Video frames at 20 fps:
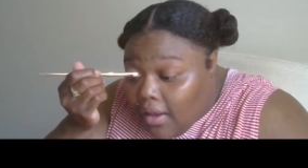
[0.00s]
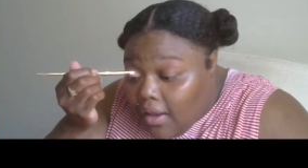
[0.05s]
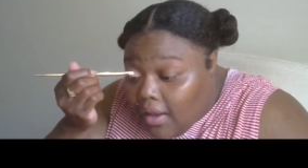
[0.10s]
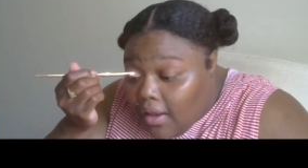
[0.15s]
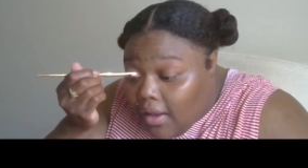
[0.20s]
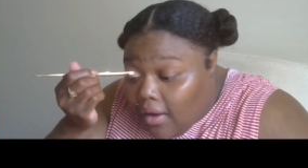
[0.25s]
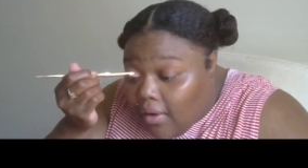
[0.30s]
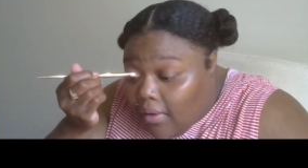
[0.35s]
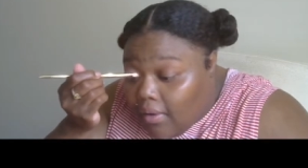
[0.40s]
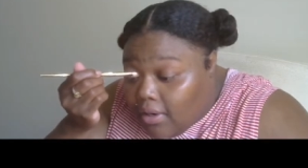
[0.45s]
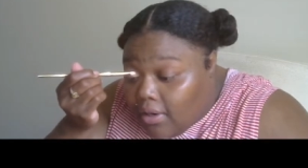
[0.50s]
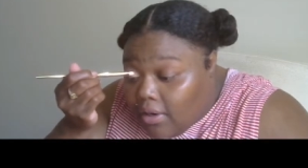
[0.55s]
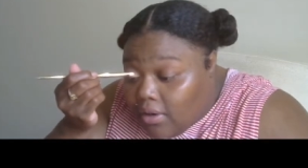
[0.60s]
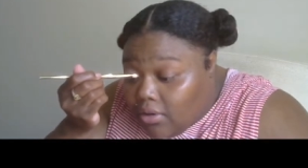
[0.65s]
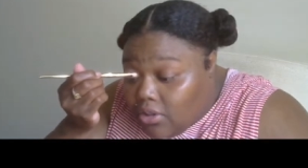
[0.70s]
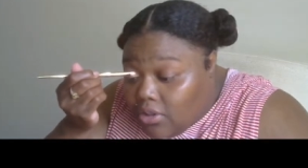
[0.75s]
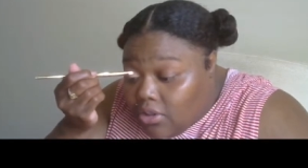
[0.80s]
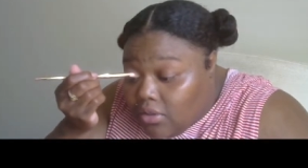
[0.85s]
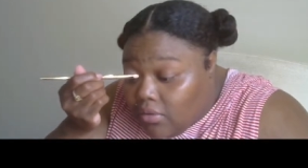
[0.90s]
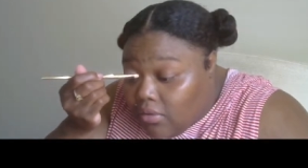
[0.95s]
Oh, and
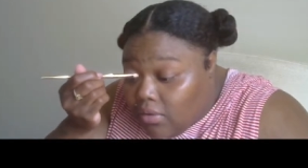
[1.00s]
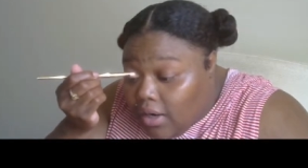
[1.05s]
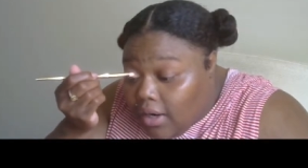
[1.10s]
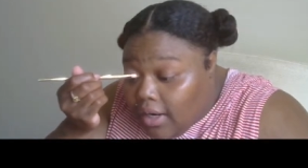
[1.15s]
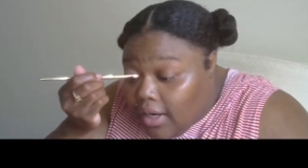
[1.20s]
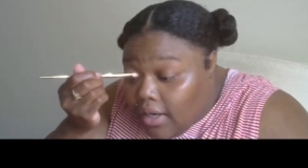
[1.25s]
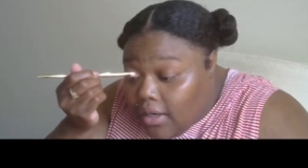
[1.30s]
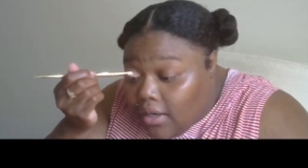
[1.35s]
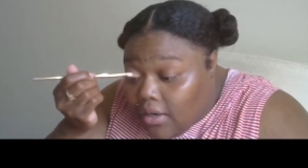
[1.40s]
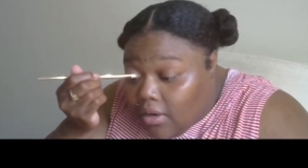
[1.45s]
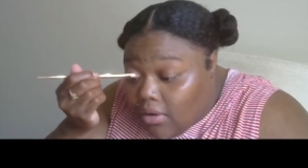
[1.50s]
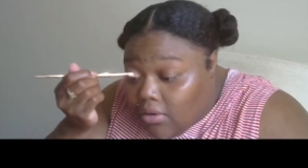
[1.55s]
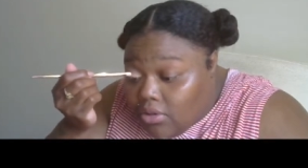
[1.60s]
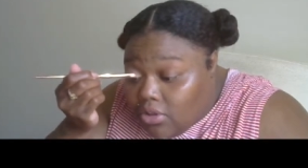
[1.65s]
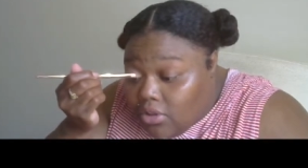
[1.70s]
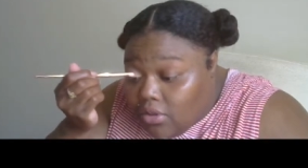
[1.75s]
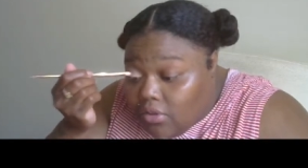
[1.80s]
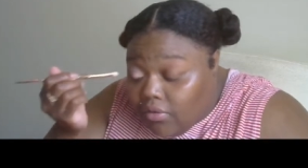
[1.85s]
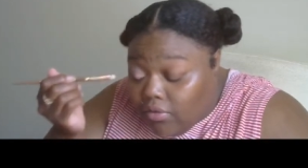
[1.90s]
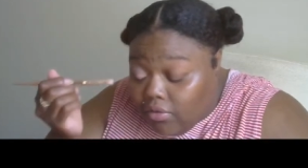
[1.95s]
don't you worry and don't
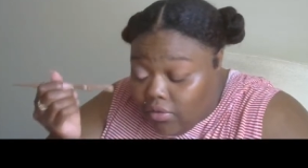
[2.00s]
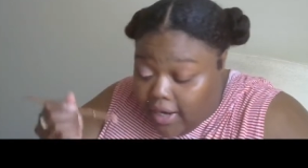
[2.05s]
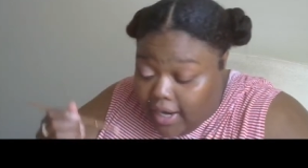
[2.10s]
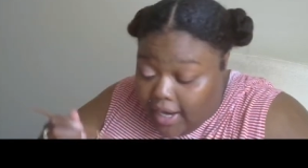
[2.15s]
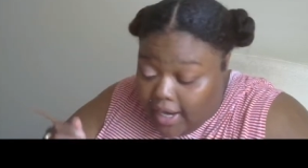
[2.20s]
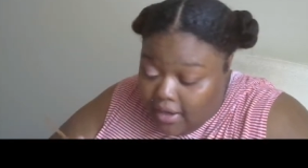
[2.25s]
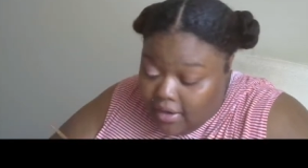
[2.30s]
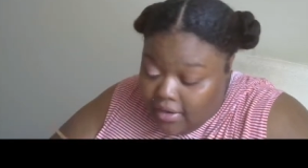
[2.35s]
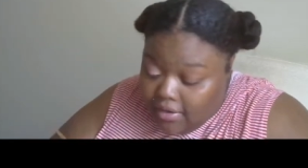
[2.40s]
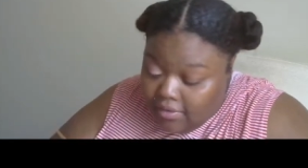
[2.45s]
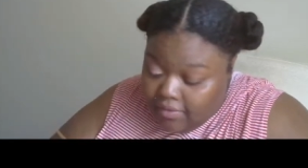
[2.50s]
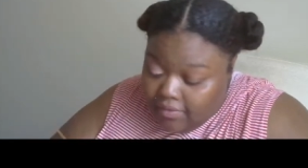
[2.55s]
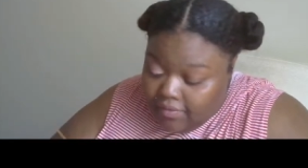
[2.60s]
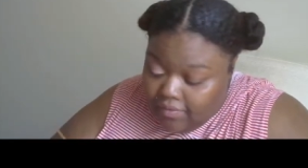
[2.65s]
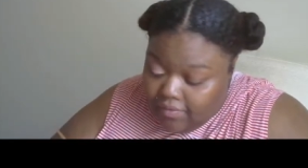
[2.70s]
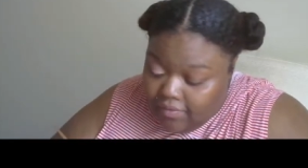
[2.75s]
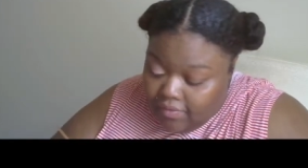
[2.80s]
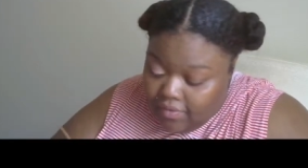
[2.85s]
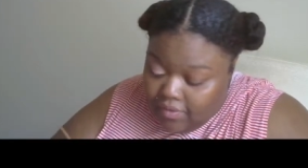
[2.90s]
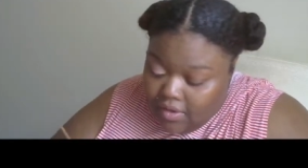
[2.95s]
you fret,
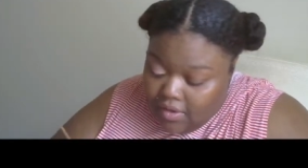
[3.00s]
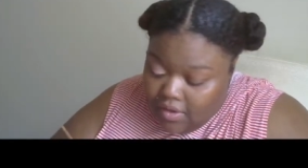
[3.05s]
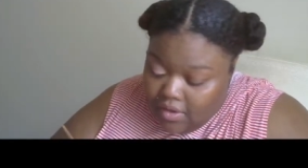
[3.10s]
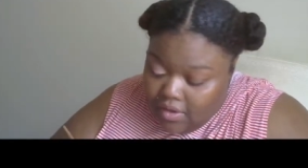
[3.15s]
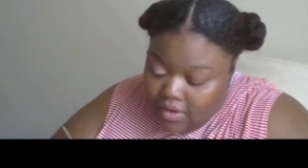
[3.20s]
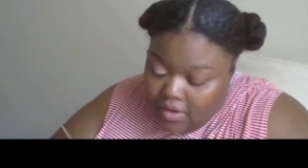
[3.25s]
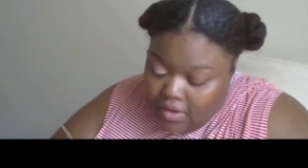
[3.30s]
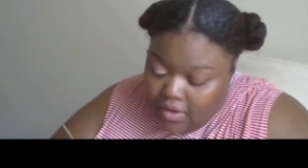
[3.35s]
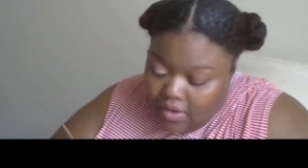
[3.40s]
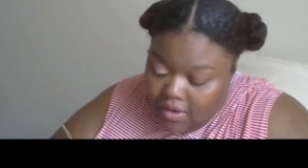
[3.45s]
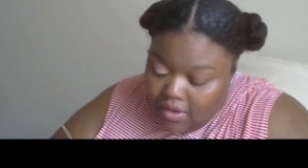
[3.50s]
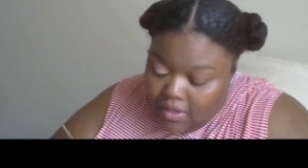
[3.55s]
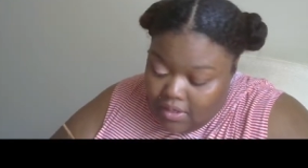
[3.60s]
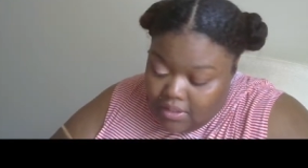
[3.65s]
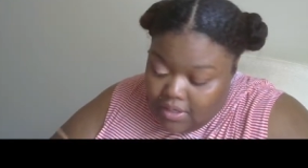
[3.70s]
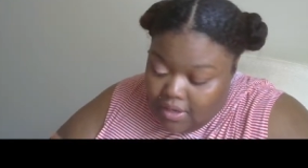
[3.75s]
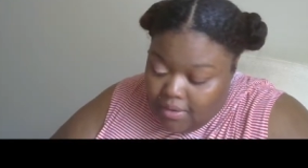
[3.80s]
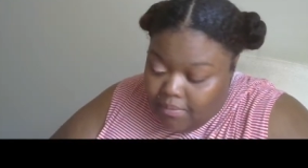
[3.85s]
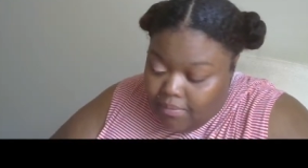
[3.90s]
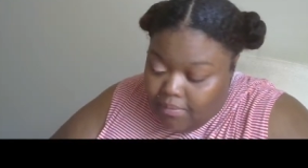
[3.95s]

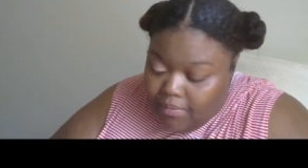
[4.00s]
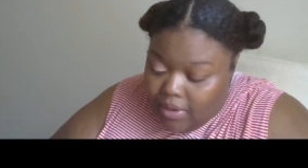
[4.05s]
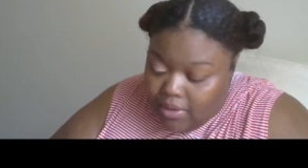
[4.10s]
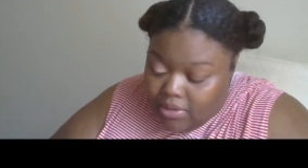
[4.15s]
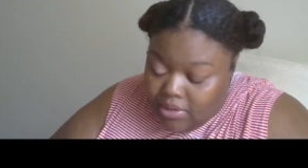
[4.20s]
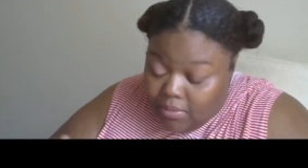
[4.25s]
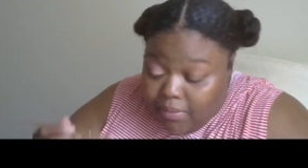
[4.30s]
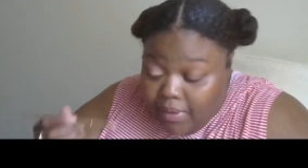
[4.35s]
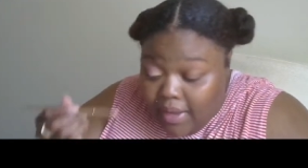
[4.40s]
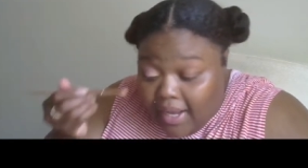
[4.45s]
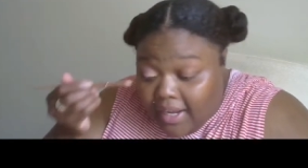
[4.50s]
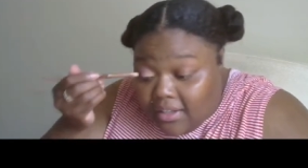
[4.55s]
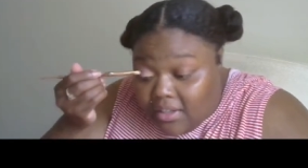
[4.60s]
because I'm about to pack